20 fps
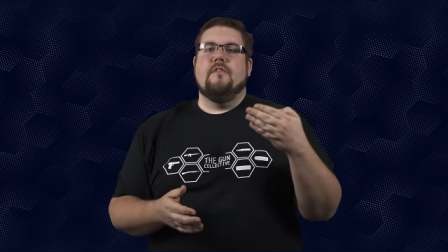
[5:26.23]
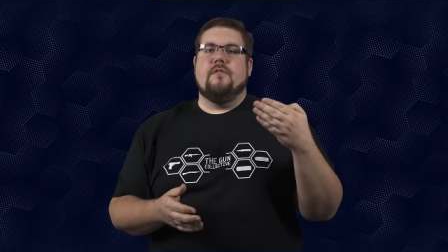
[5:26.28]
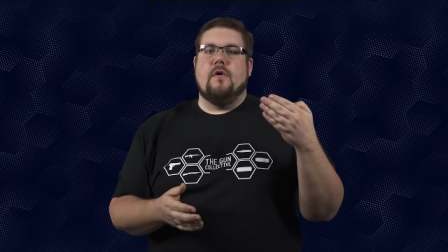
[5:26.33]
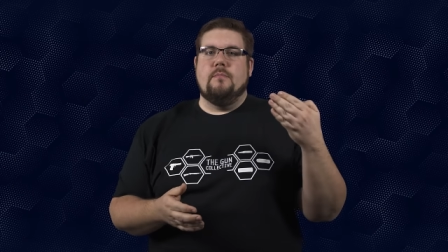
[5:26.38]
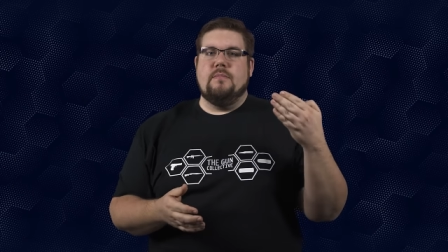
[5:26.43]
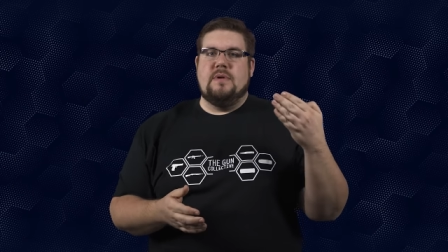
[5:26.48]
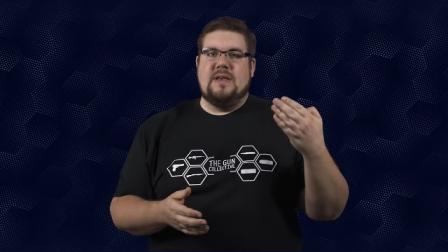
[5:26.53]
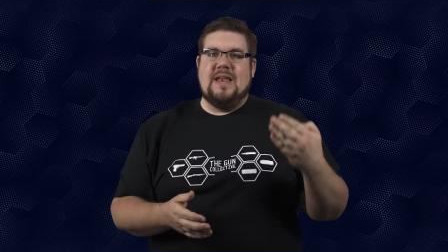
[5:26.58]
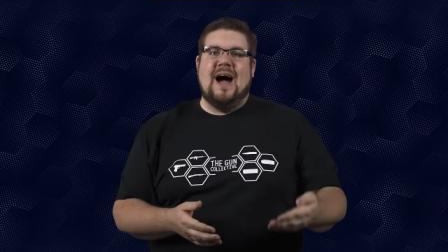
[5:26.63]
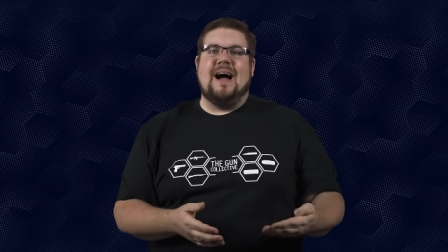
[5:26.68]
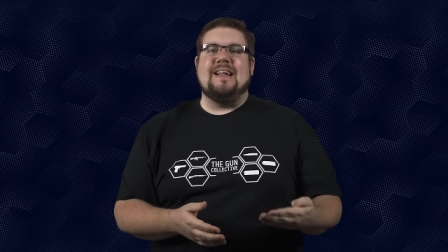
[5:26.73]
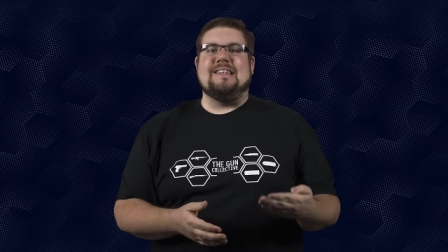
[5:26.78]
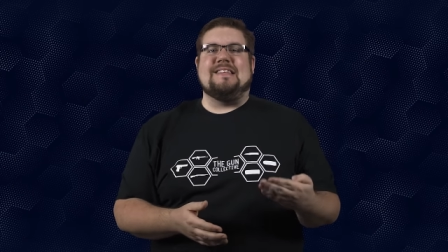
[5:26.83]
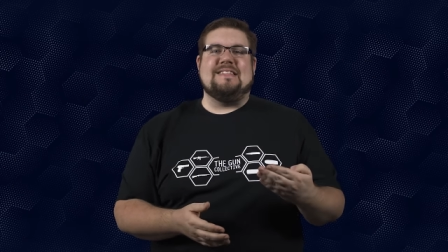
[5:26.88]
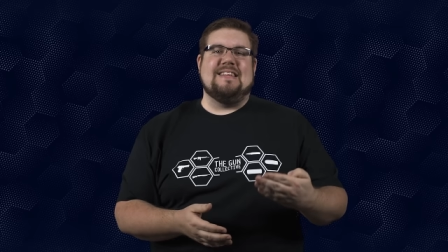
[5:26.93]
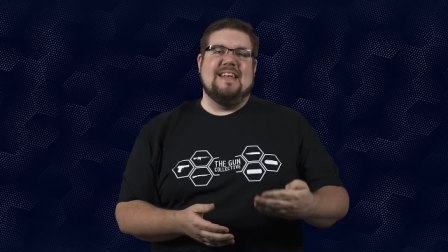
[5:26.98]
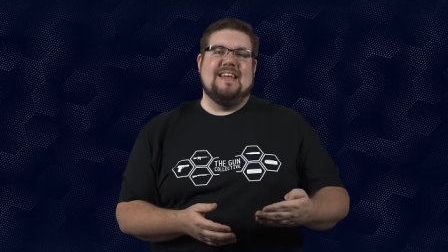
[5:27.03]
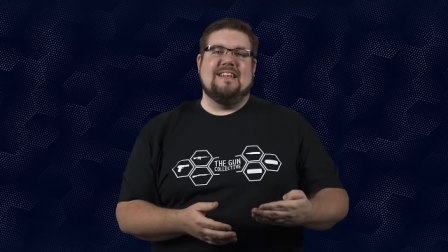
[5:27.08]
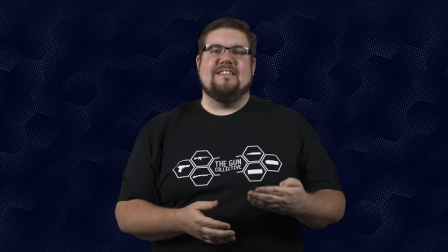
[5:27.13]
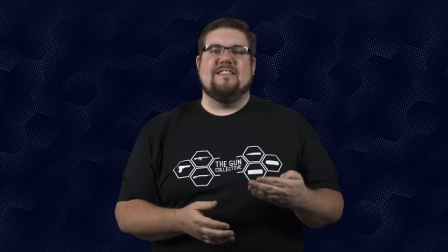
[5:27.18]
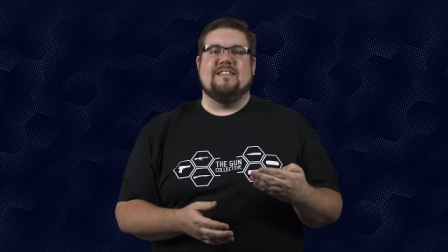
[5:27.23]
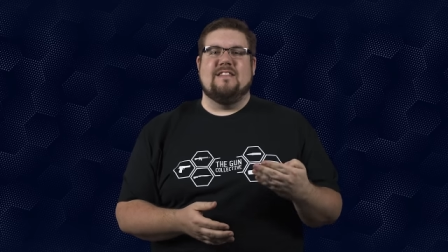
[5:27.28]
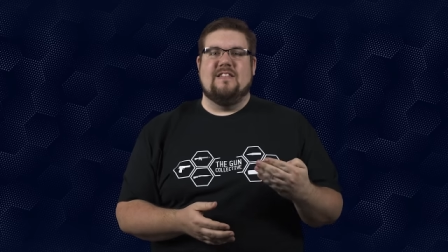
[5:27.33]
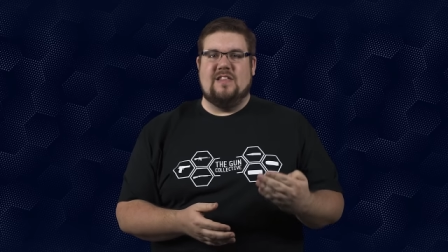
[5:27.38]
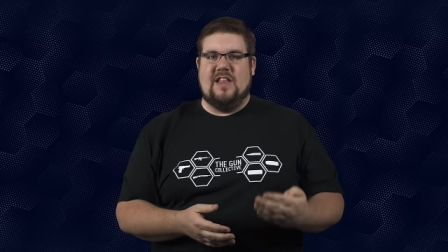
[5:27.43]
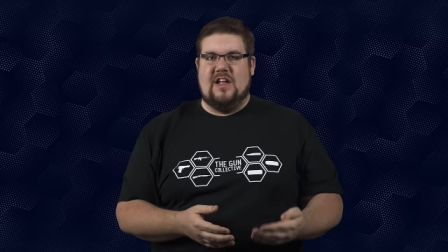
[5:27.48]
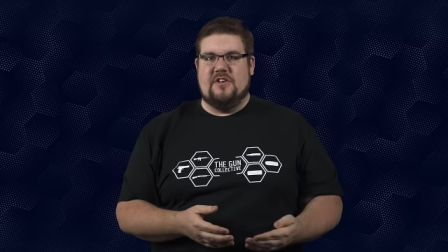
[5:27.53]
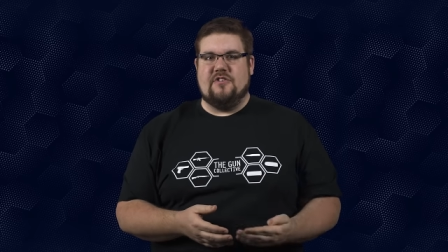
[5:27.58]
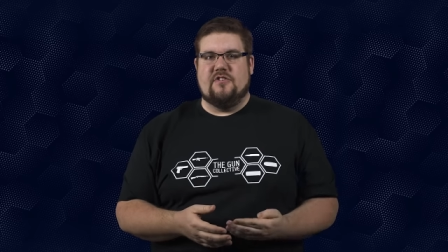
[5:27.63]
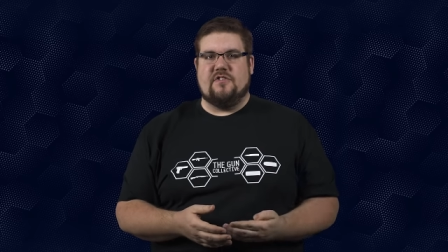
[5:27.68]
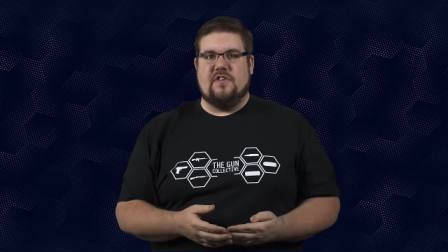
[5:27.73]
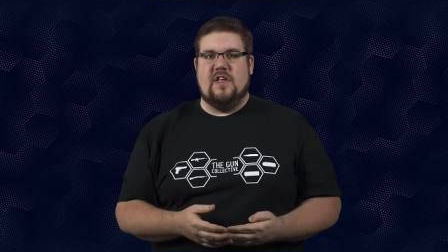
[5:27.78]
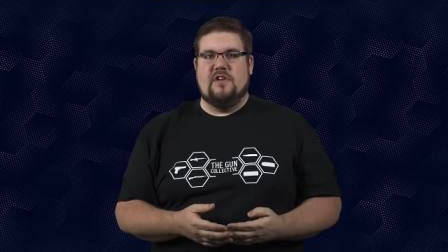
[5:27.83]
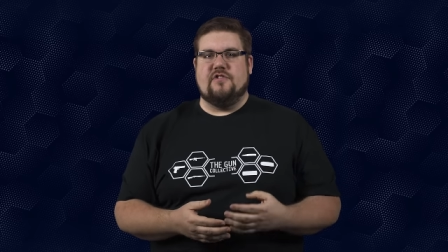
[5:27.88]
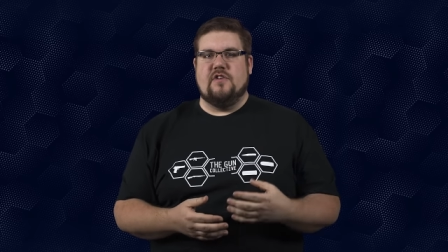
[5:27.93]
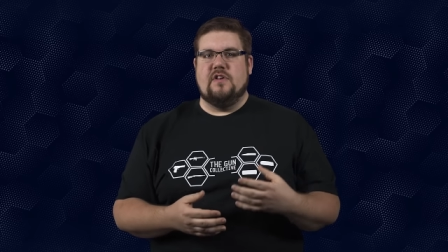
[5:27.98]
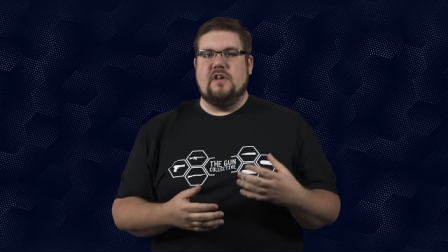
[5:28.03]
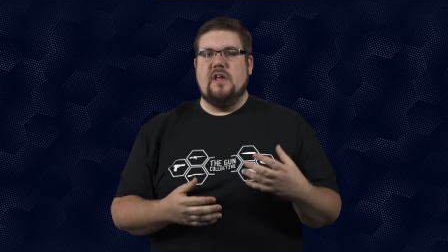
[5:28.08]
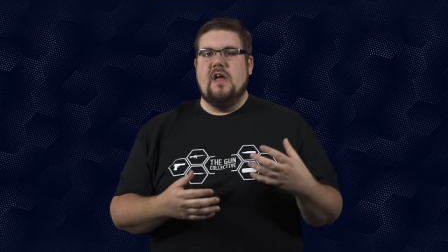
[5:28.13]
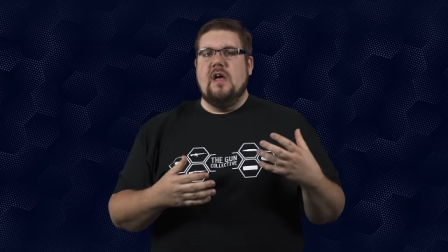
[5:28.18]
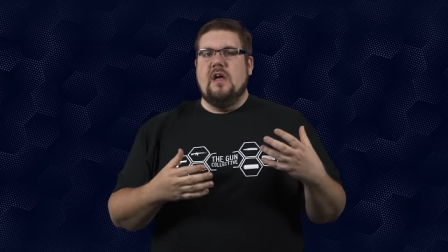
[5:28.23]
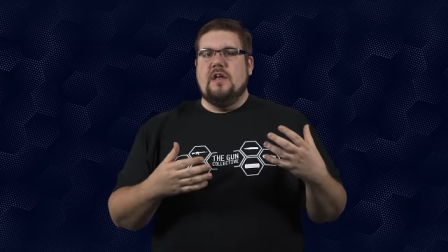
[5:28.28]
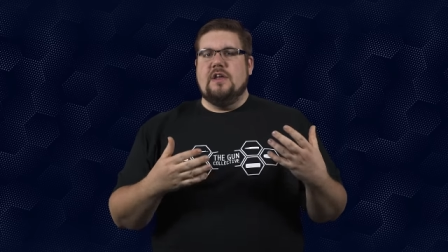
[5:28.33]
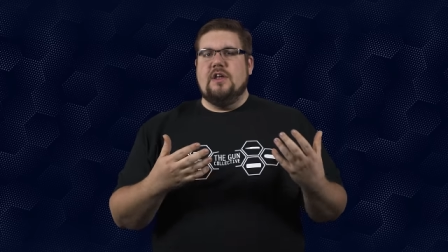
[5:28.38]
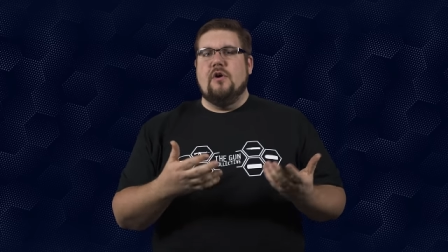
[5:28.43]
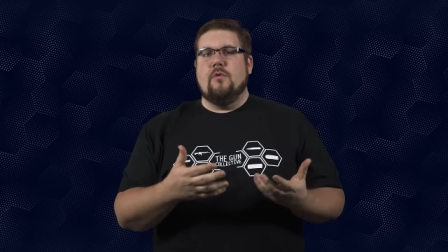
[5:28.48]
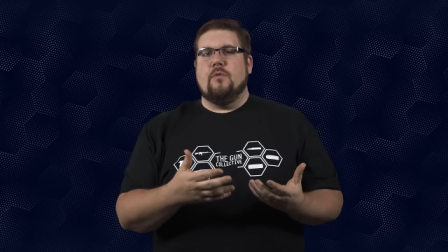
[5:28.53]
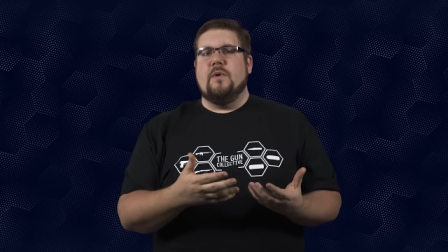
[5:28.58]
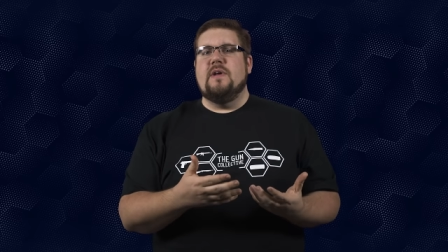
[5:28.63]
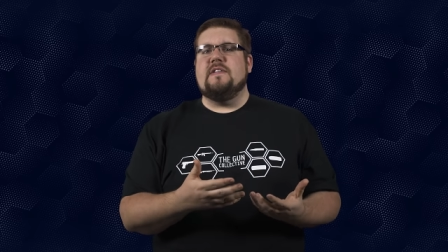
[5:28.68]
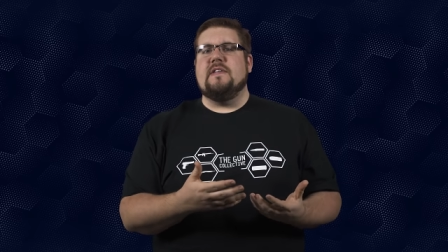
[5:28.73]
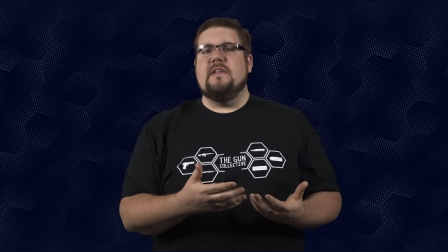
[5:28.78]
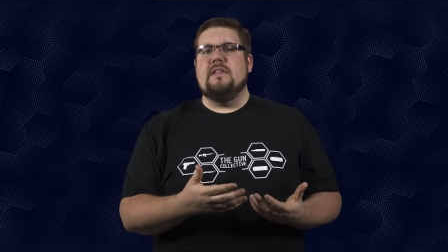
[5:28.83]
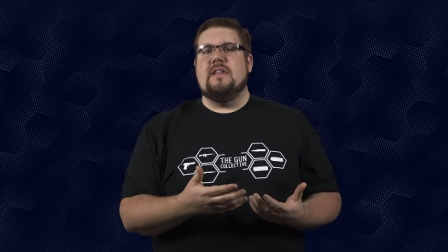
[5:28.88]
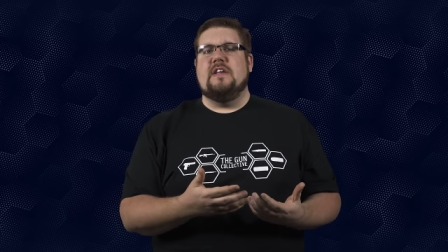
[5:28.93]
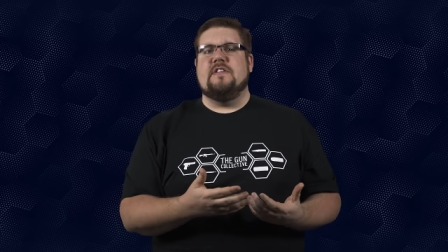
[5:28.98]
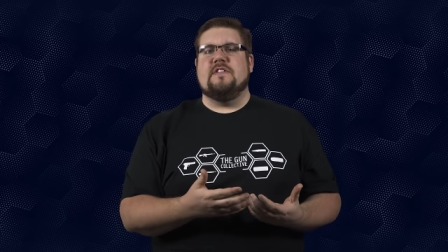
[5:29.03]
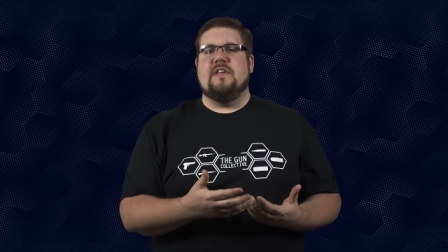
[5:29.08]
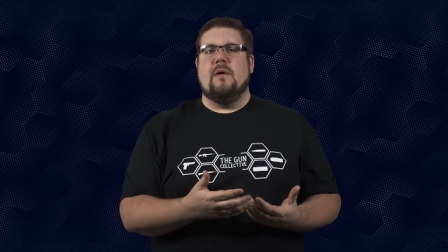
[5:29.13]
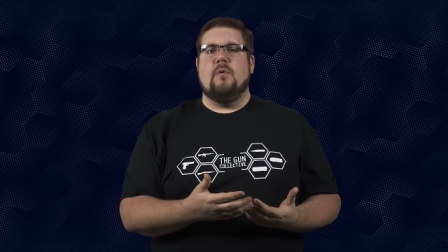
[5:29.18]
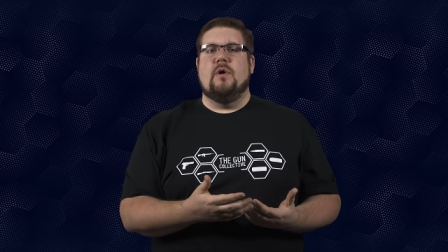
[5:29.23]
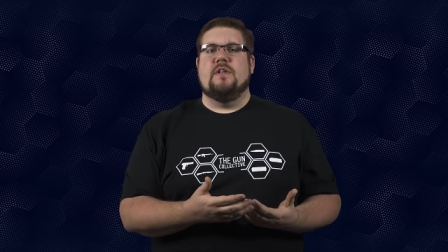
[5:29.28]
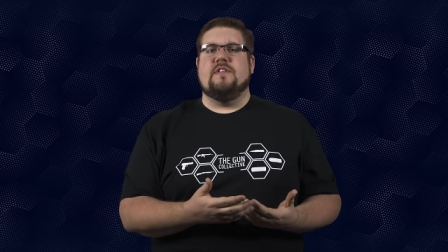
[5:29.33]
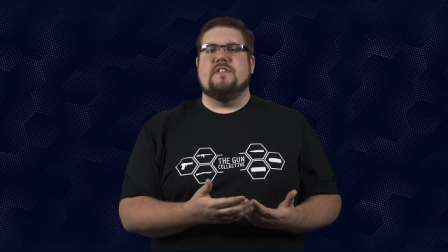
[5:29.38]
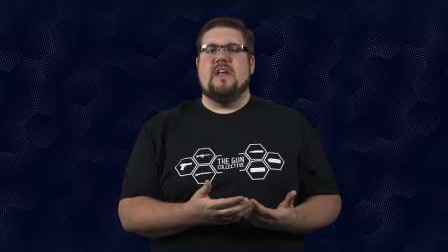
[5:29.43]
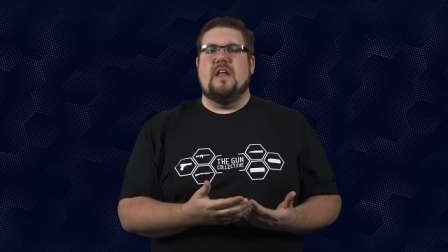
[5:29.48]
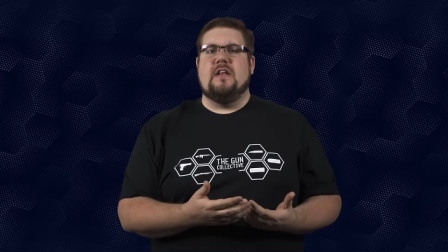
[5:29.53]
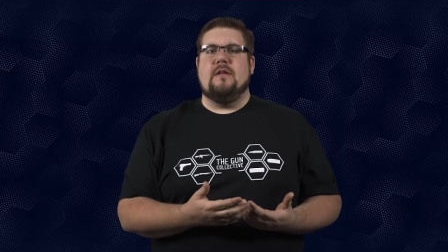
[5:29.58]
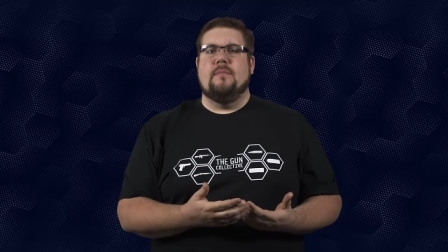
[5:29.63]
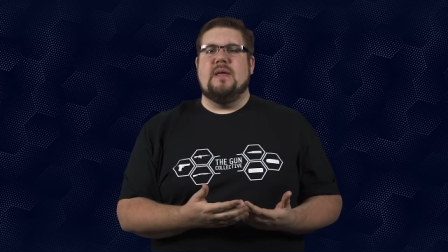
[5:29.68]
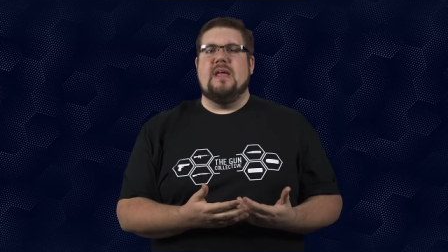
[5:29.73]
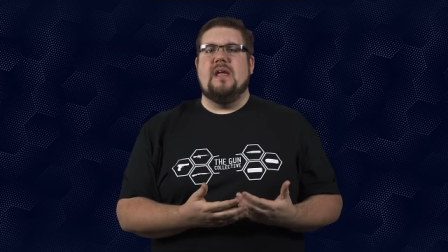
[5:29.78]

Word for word: from nonsense legislation. You know, recently someone said to